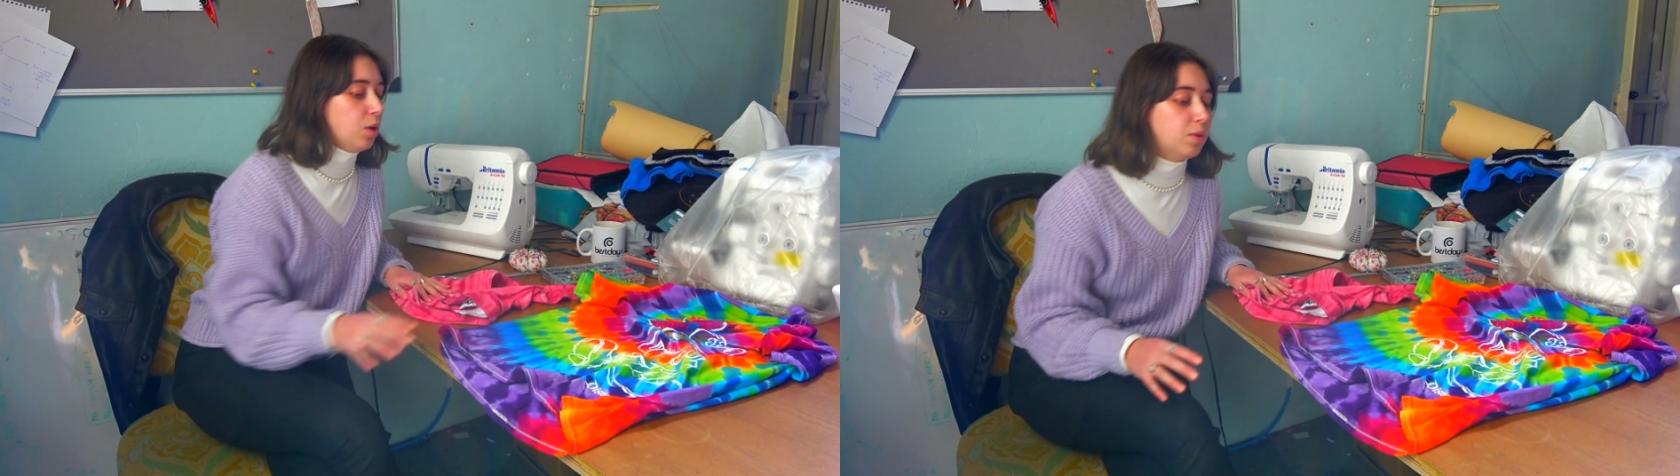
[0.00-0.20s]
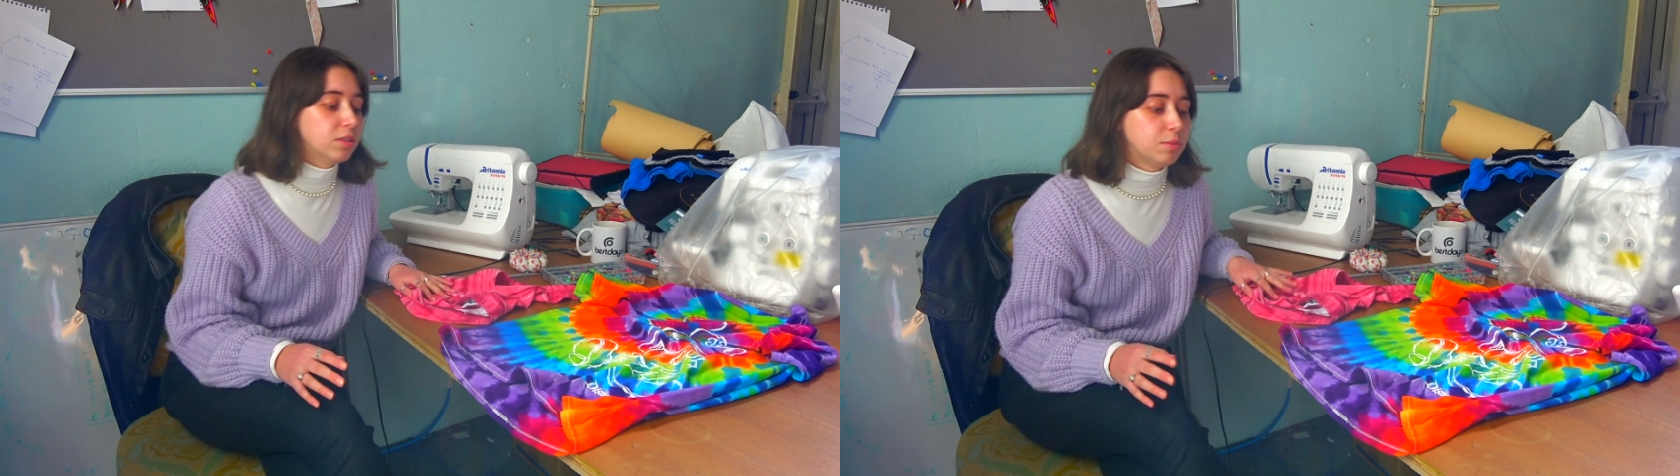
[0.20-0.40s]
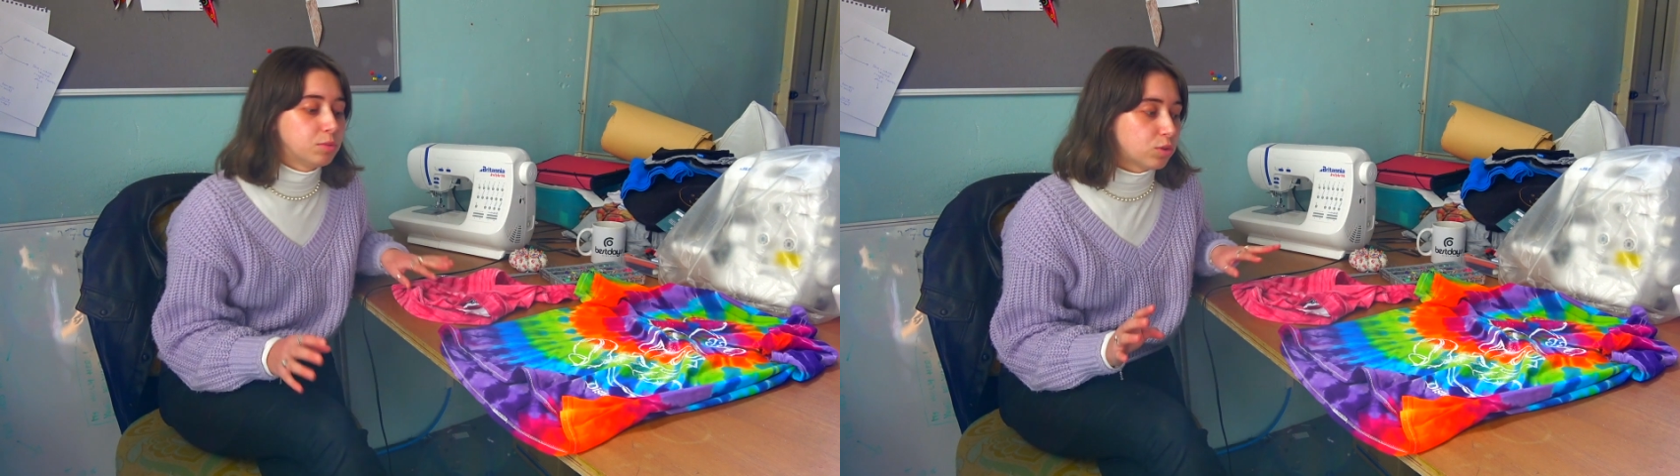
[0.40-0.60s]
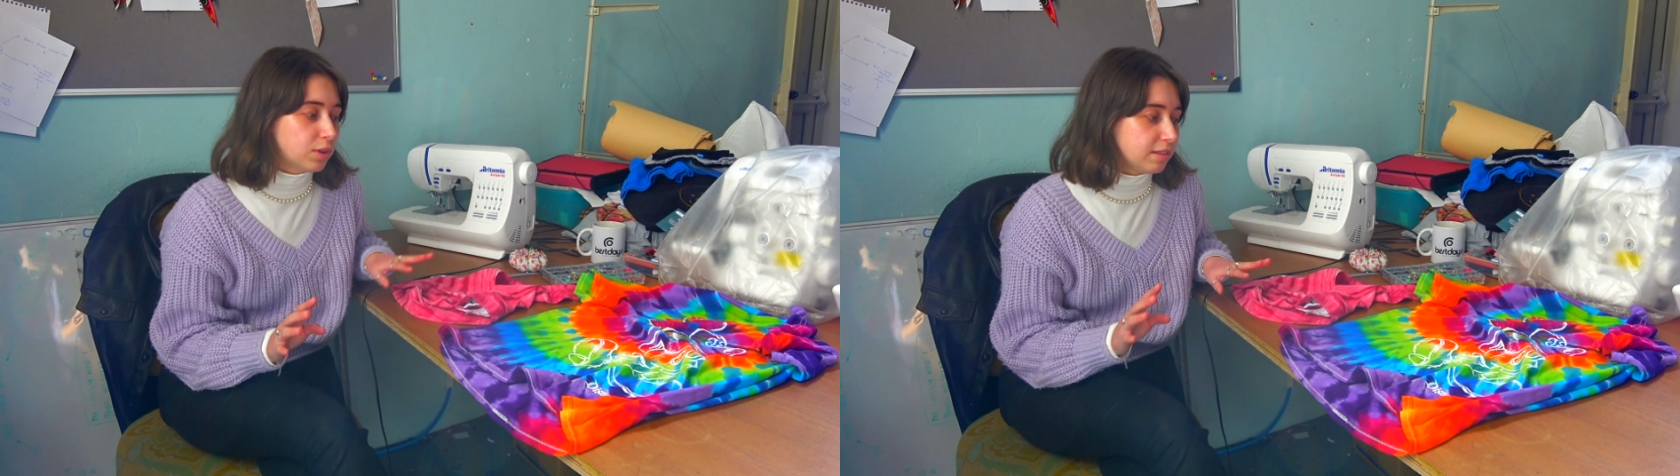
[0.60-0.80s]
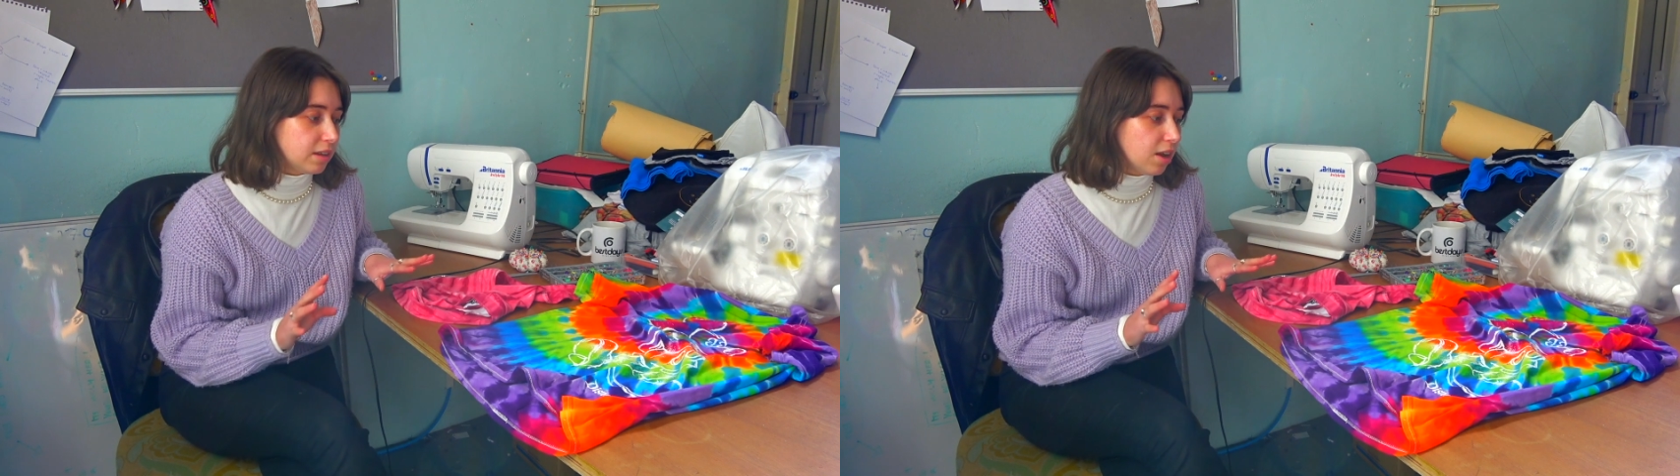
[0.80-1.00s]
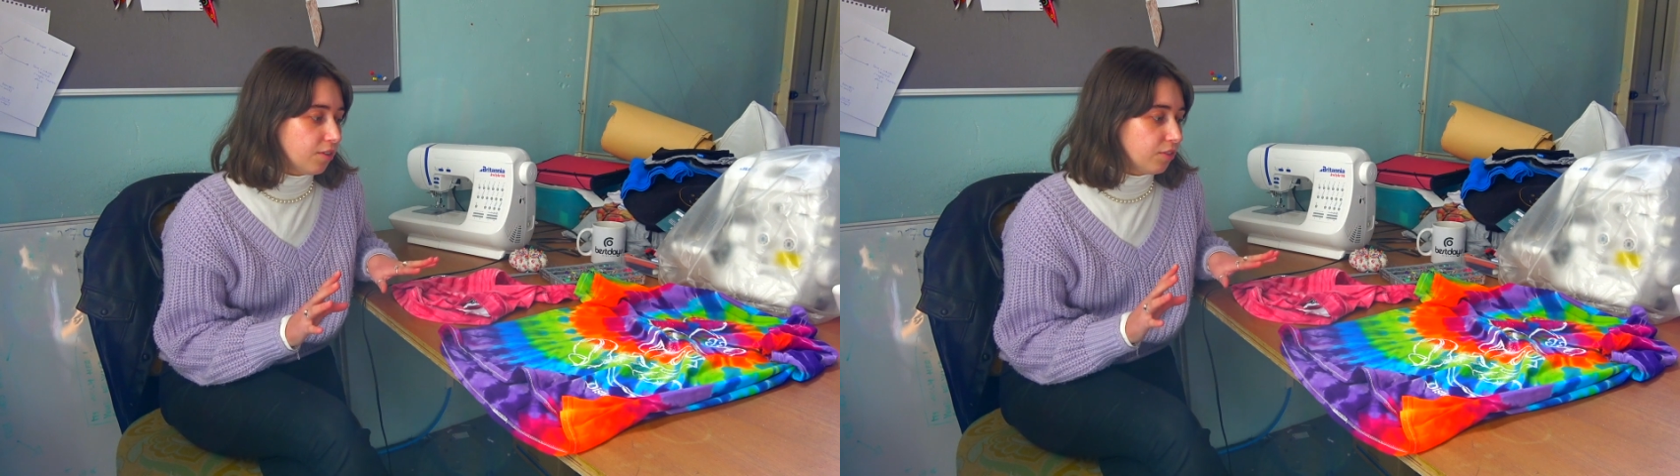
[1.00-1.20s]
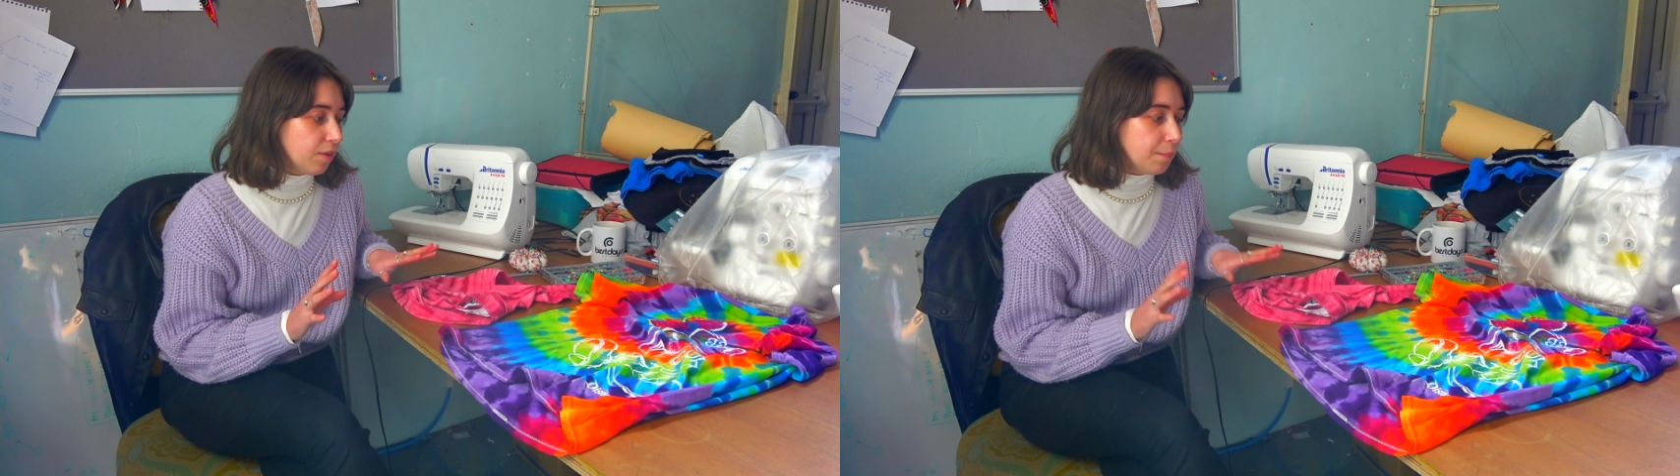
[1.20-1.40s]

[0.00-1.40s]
Once I'm sure there's enough